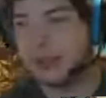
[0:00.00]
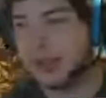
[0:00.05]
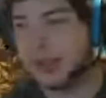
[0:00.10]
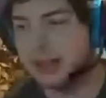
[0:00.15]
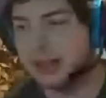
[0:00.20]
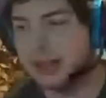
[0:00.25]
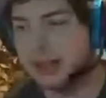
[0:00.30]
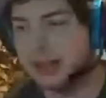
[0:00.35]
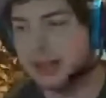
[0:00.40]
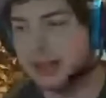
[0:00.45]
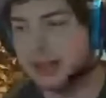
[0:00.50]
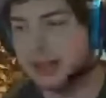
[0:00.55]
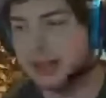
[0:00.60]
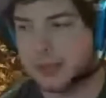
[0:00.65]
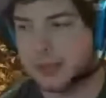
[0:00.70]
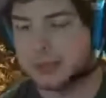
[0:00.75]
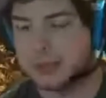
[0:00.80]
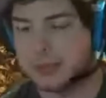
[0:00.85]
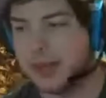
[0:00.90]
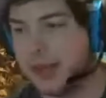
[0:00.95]
that Bubba's been
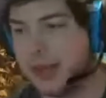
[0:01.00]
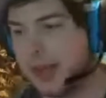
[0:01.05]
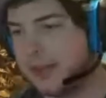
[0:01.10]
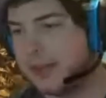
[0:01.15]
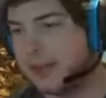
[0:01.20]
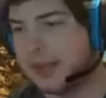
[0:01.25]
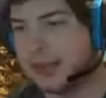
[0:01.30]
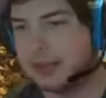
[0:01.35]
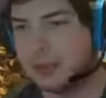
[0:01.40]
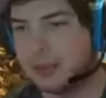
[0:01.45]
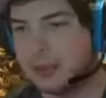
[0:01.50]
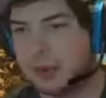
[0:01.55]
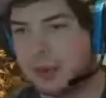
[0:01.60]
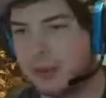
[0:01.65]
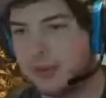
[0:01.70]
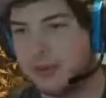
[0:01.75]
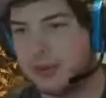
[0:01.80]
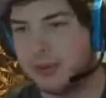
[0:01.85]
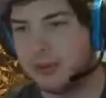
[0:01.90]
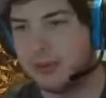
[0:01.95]
having at the
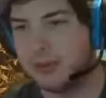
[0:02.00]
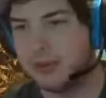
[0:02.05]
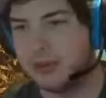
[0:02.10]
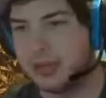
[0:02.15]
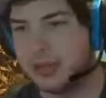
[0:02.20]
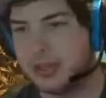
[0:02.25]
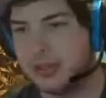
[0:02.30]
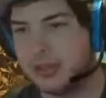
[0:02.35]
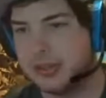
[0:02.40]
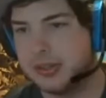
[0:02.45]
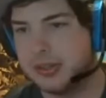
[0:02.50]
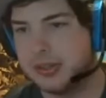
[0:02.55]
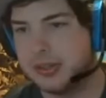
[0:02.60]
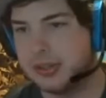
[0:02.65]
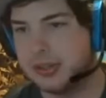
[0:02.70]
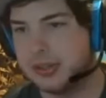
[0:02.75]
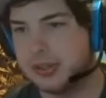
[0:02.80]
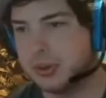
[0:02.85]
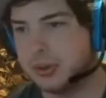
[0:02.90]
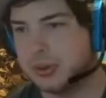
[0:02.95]
Roval in just a short
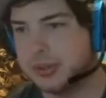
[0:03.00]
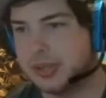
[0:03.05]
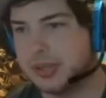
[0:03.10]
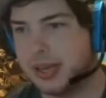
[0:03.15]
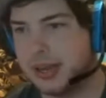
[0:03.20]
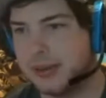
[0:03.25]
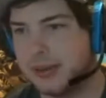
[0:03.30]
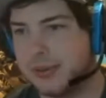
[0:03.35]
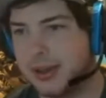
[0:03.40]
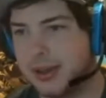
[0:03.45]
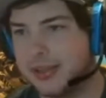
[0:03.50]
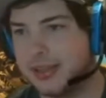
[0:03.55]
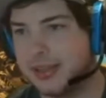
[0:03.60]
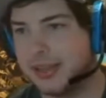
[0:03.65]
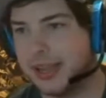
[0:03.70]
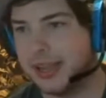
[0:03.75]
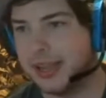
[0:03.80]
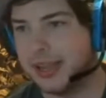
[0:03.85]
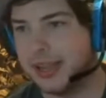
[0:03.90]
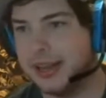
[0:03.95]
time, I think
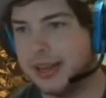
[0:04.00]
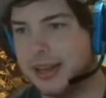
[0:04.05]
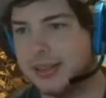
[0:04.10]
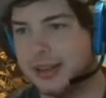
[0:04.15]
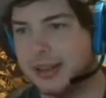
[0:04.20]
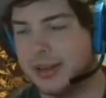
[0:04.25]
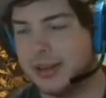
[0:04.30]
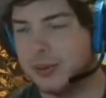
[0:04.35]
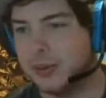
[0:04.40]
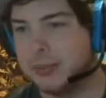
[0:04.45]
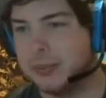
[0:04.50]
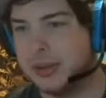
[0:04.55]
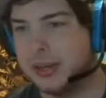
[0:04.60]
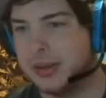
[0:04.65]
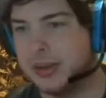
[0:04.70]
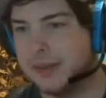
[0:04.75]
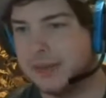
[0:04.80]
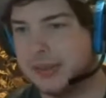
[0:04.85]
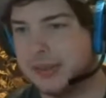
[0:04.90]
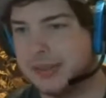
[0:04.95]
anything would be enough to set
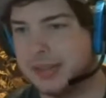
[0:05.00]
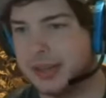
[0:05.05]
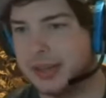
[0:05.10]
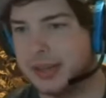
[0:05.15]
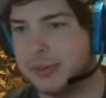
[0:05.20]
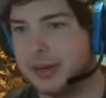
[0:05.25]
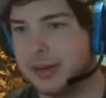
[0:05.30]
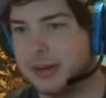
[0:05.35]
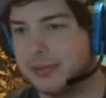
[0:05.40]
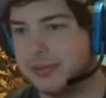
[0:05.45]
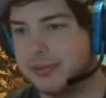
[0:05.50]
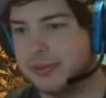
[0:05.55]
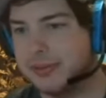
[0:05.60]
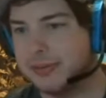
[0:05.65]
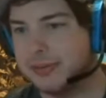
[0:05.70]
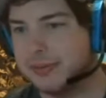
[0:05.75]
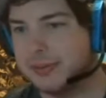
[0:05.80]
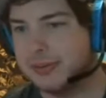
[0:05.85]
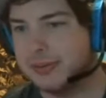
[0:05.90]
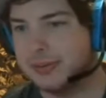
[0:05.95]
him off,
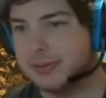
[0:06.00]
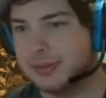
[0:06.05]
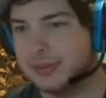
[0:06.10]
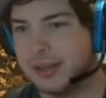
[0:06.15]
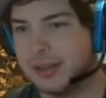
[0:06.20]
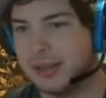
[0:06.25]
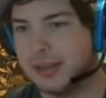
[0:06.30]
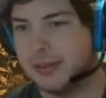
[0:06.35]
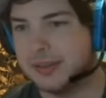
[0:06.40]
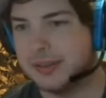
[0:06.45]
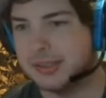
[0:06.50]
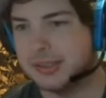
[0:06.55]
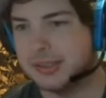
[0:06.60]
even if it's little.